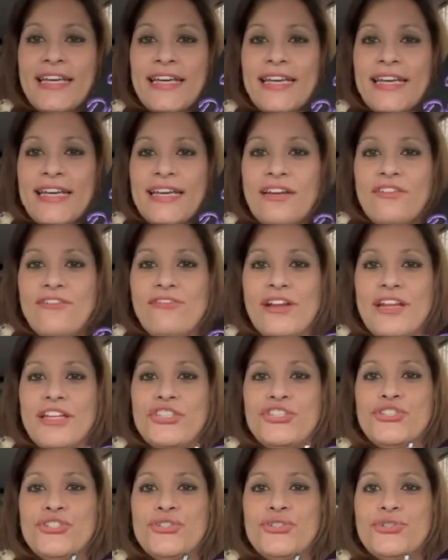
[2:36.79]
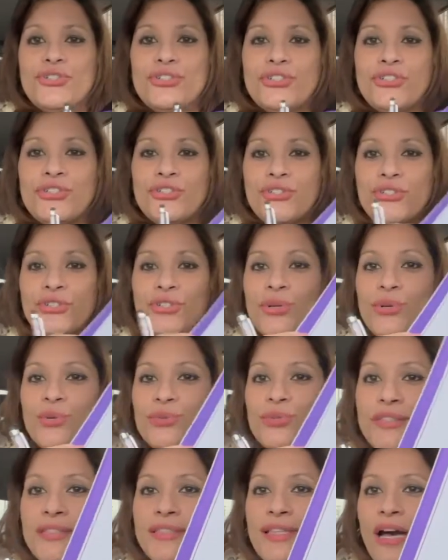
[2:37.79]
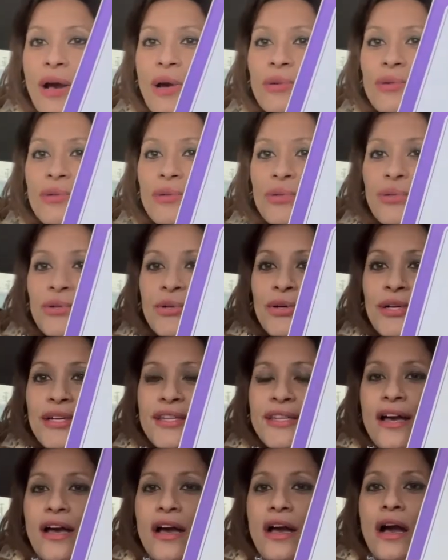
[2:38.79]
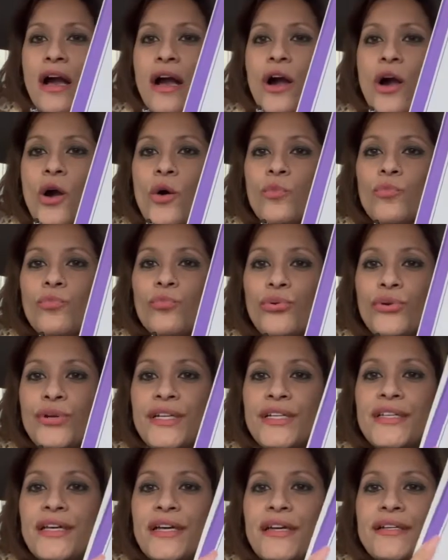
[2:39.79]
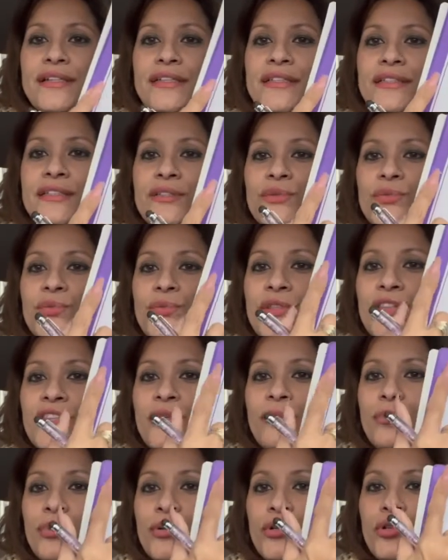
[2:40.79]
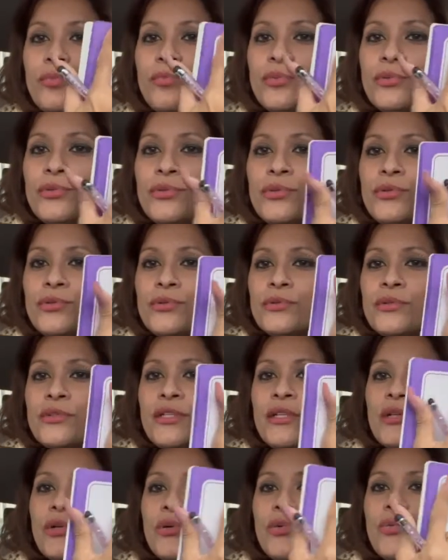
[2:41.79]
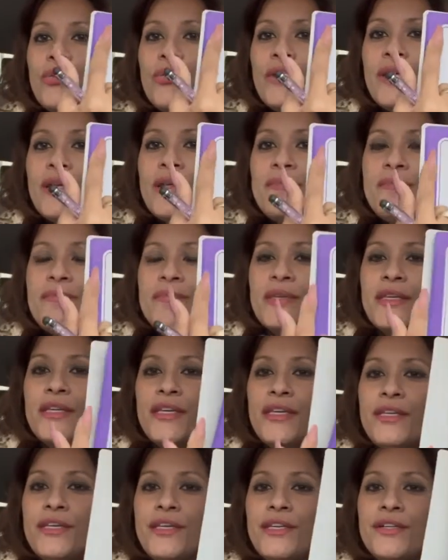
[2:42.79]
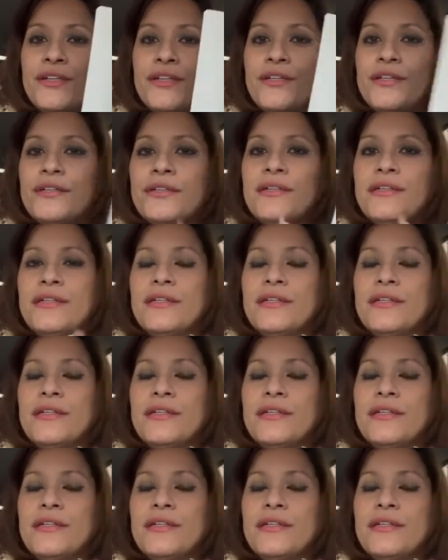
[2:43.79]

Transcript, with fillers: and write your notes down. Look at that, how pretty that is with the purple rim here.